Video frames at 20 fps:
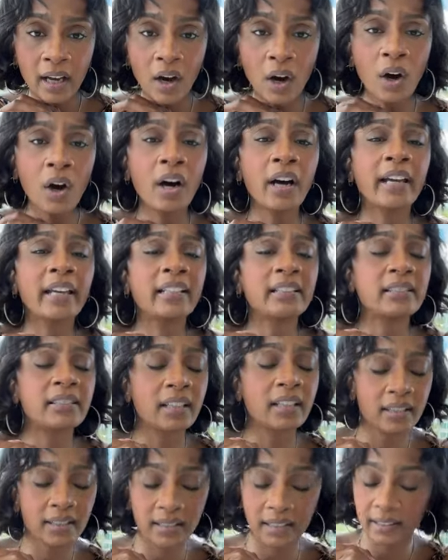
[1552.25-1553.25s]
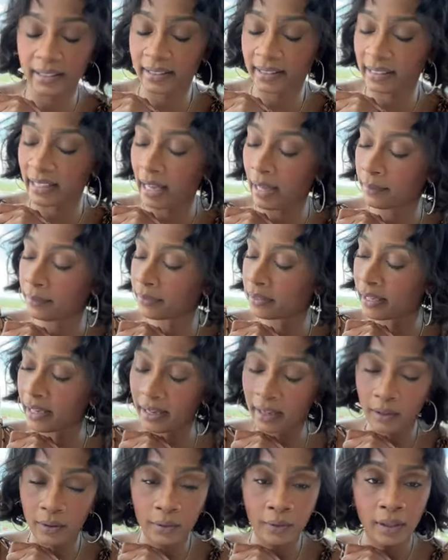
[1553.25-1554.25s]
All injustice stop
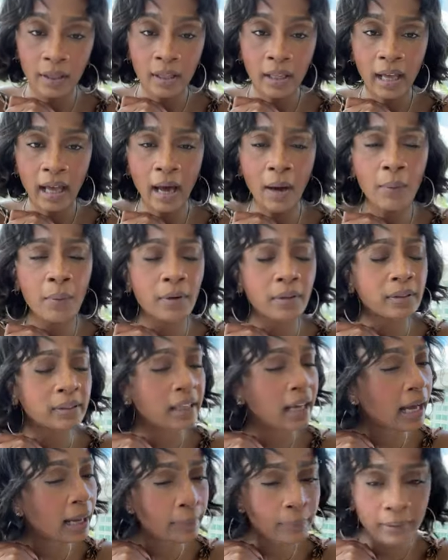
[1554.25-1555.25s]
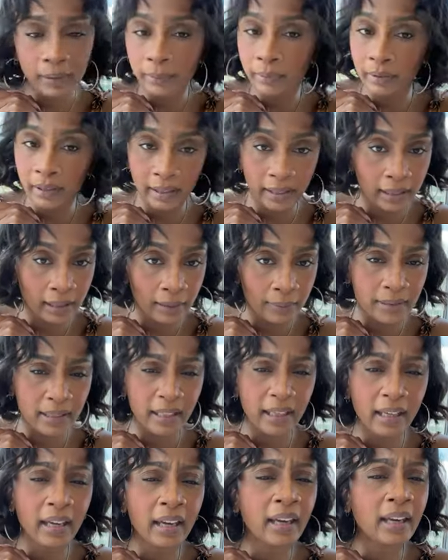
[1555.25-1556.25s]
now. I will not be blamed
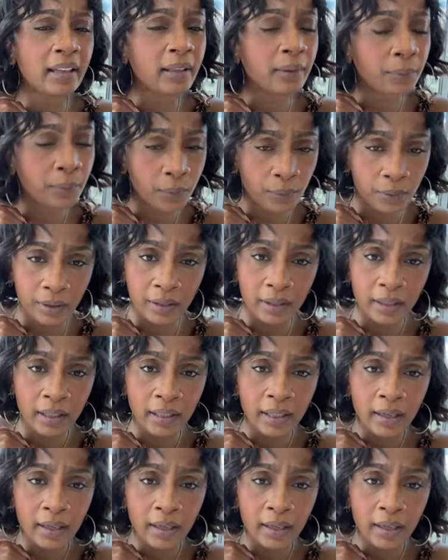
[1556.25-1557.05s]
anymore.